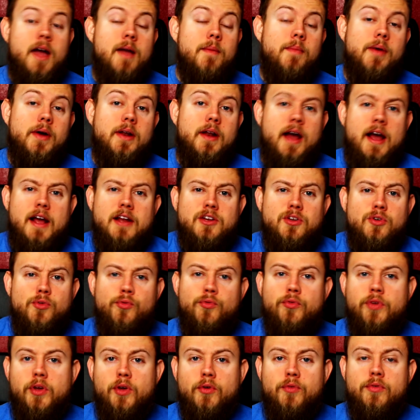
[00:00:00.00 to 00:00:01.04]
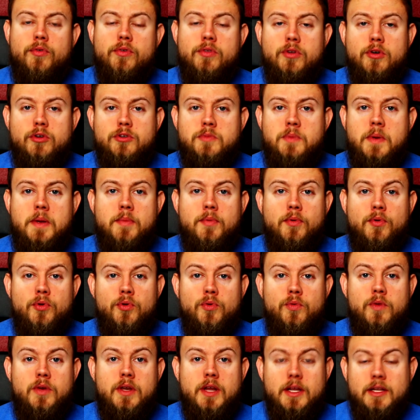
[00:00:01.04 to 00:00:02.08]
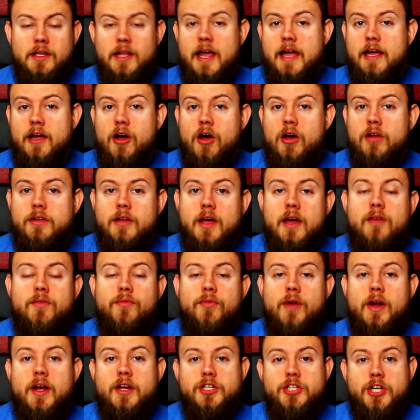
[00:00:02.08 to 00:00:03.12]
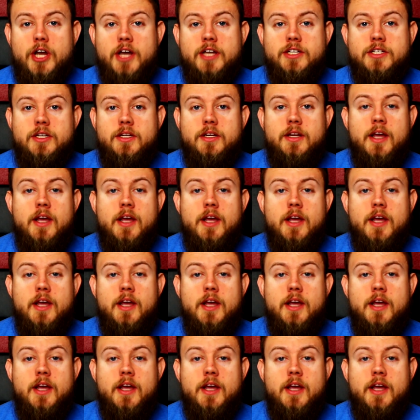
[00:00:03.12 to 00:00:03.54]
guy, but I do feel for those people who did like online franchise,